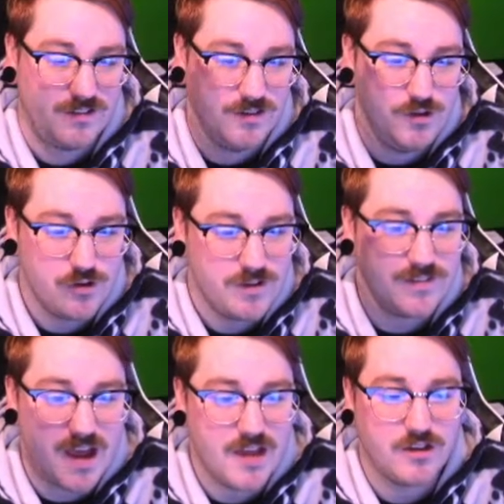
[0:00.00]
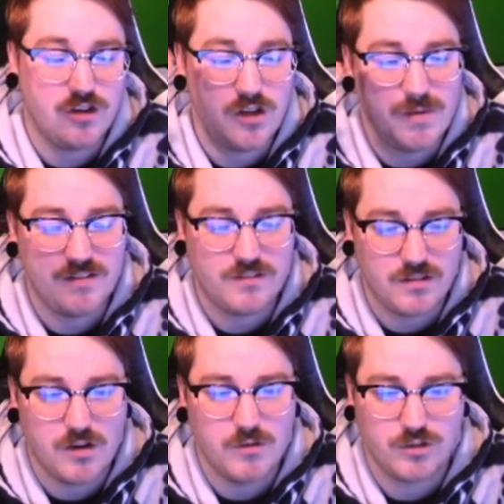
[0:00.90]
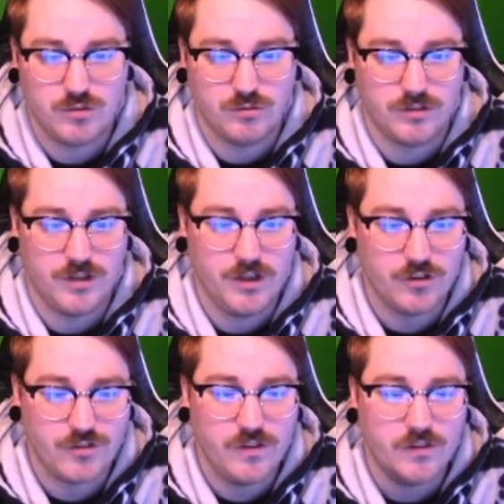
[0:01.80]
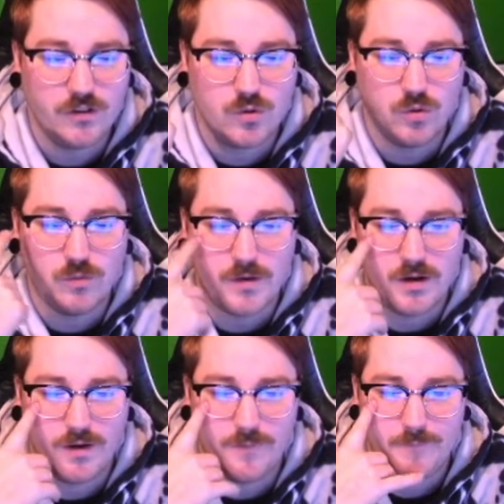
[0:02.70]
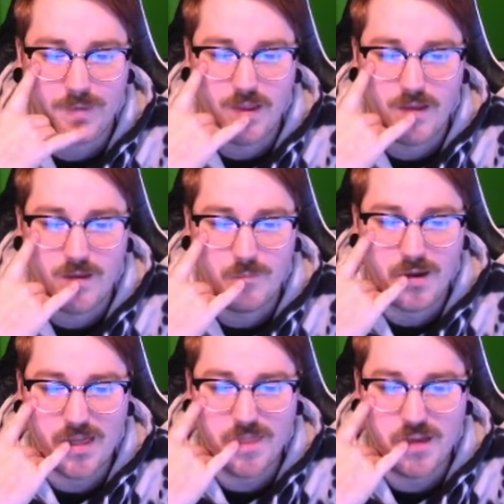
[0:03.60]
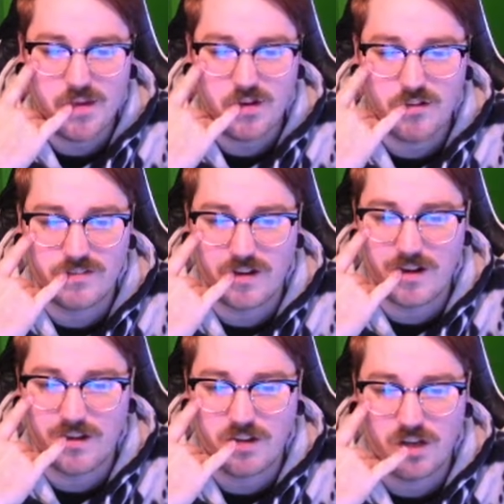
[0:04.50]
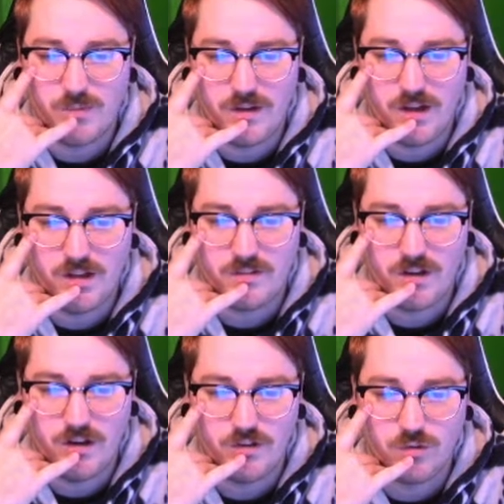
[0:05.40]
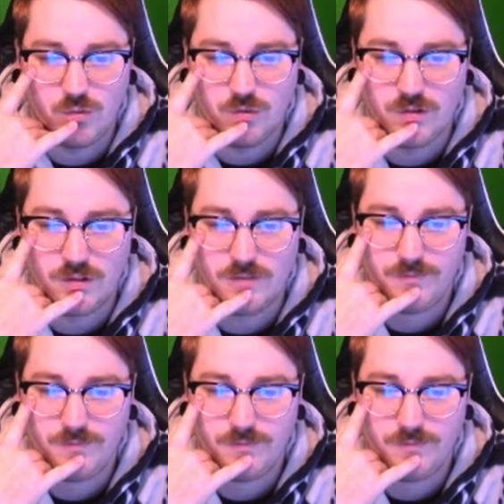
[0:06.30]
Your design could have been so much cooler. You're still a cool mon, but I think your design could have been a ton cooler.